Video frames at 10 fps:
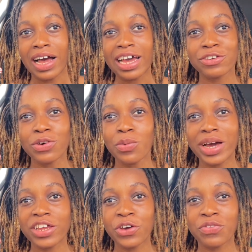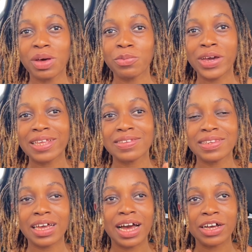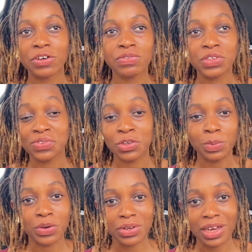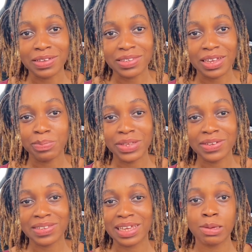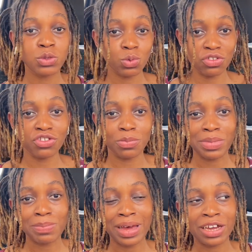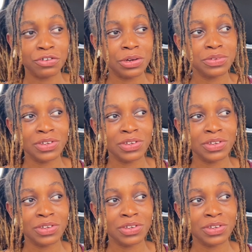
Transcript: I don't quite know if I'm getting the hang of this video podcast yet because I keep switching up my background.